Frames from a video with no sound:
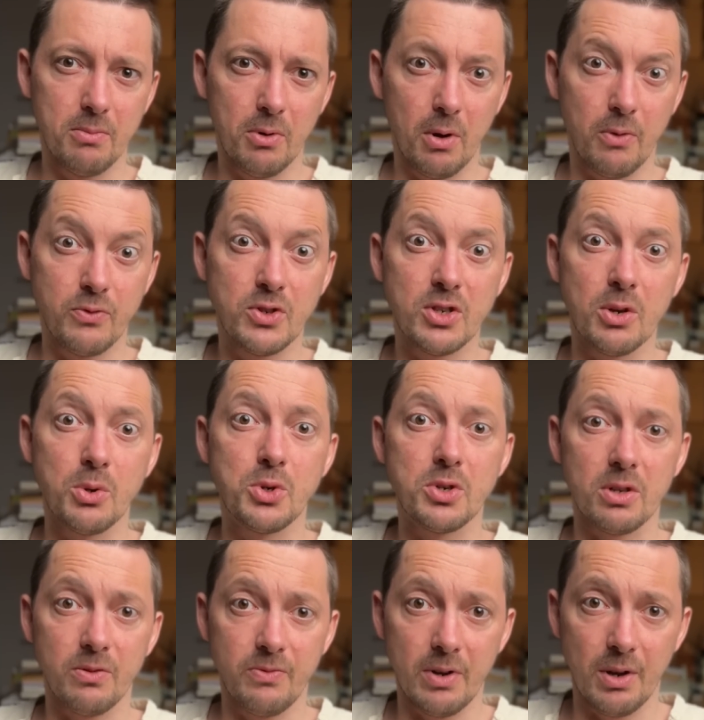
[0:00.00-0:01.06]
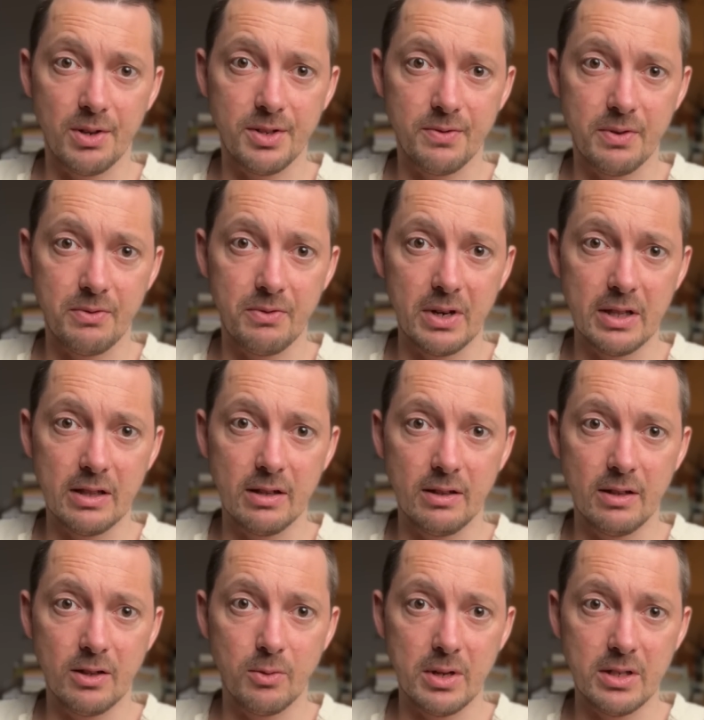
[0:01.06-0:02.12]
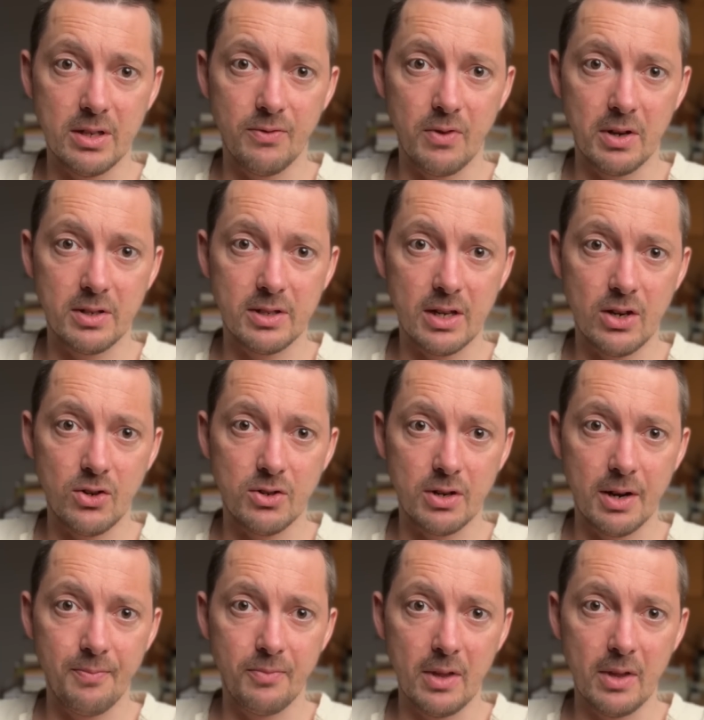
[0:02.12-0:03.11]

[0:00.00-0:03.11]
book of social philosophy written in the 21st century